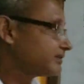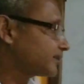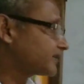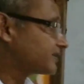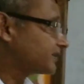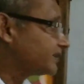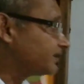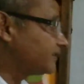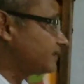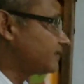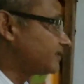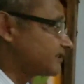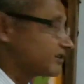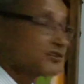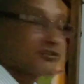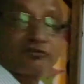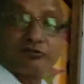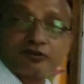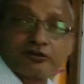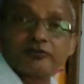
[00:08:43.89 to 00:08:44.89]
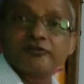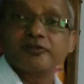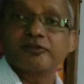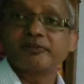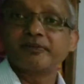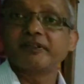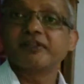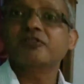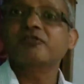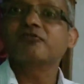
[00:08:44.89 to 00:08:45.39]
the sentences look
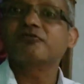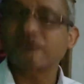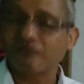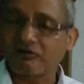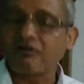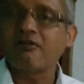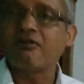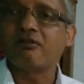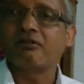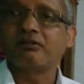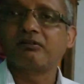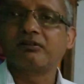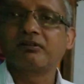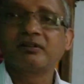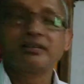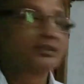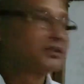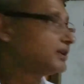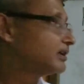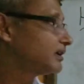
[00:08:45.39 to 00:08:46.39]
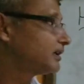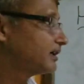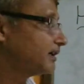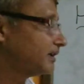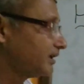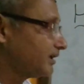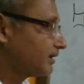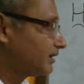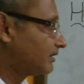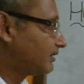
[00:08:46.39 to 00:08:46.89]
to be strong.
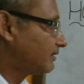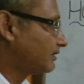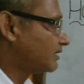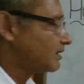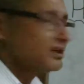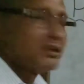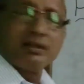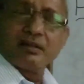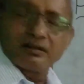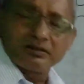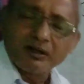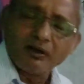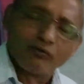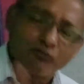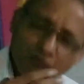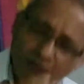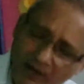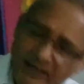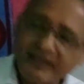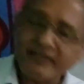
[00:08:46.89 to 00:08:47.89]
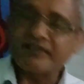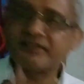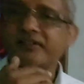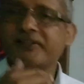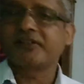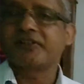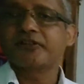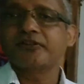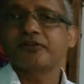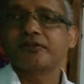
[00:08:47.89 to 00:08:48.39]
Now, why is
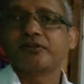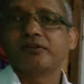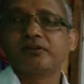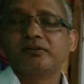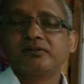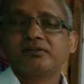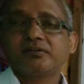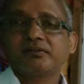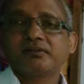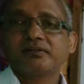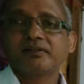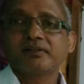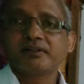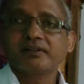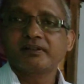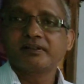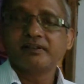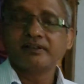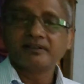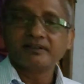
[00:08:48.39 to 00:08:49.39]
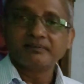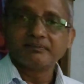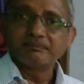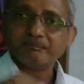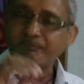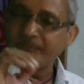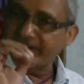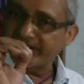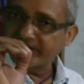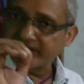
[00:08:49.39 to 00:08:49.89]
it so?
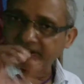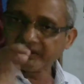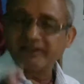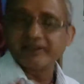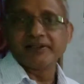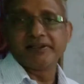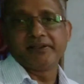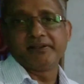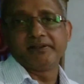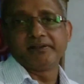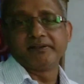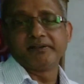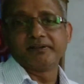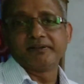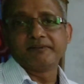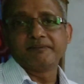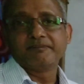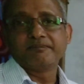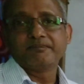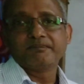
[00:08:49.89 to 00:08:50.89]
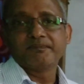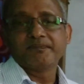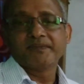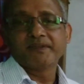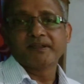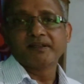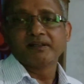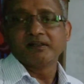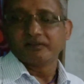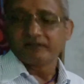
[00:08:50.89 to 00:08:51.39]
Be clear here.
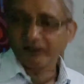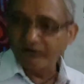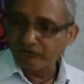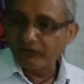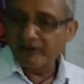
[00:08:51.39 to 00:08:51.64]
Like